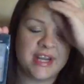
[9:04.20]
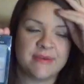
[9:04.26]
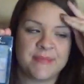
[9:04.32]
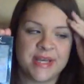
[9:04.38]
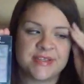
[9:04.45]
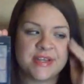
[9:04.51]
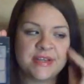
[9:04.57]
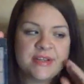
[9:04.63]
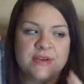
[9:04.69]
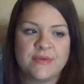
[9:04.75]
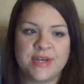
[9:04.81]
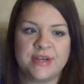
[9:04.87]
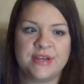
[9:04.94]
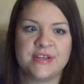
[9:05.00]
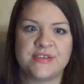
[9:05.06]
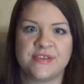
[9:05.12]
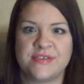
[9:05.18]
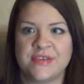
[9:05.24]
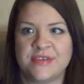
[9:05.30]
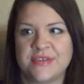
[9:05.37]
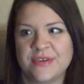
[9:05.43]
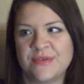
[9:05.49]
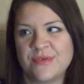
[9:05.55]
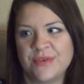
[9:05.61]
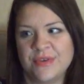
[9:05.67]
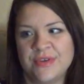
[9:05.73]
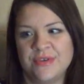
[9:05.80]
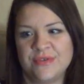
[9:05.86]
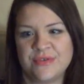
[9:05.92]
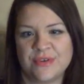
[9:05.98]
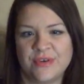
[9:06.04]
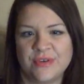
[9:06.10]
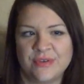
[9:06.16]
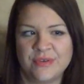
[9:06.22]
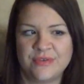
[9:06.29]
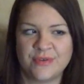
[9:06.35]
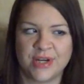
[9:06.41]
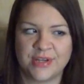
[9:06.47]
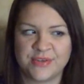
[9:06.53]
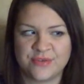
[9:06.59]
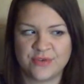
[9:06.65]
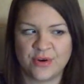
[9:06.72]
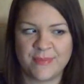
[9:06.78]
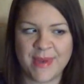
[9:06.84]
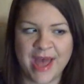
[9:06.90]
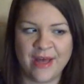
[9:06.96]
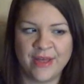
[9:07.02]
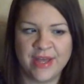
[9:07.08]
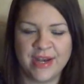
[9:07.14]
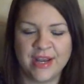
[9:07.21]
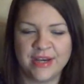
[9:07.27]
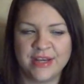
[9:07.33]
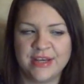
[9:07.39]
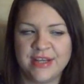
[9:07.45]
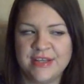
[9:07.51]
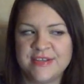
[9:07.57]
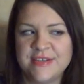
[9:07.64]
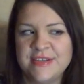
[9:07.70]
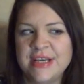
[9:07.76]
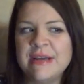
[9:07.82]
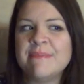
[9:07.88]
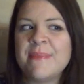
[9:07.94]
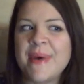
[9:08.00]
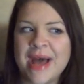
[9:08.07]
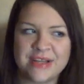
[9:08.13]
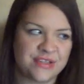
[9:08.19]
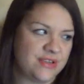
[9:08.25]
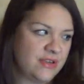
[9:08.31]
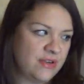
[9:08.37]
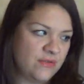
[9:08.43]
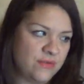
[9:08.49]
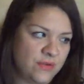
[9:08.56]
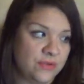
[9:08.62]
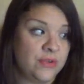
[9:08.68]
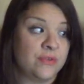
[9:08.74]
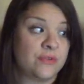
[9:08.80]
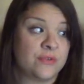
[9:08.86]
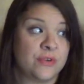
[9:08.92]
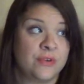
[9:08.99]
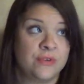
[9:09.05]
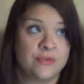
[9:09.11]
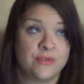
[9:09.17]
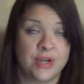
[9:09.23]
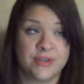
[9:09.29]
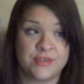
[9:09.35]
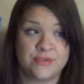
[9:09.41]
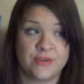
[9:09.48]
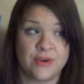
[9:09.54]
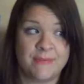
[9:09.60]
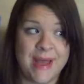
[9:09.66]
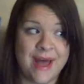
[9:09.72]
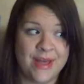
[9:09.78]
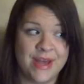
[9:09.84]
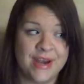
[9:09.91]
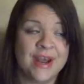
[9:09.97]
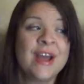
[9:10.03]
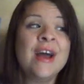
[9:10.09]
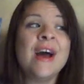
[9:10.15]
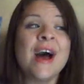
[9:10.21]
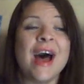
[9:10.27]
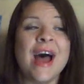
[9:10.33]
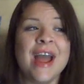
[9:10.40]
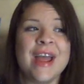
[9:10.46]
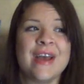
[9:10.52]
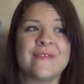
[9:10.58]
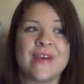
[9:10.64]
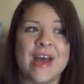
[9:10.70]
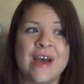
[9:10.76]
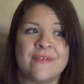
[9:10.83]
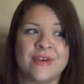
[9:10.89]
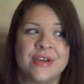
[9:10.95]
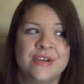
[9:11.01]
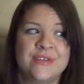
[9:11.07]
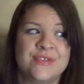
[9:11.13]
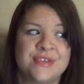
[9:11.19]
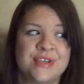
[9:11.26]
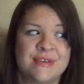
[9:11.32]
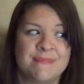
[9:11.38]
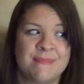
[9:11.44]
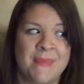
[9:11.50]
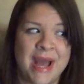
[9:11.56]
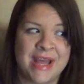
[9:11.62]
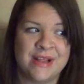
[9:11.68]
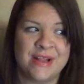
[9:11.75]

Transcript: And basically what it is it's a cool neutral drugstore palette, and it is the best cool neutral drugstore palette I have ever used in my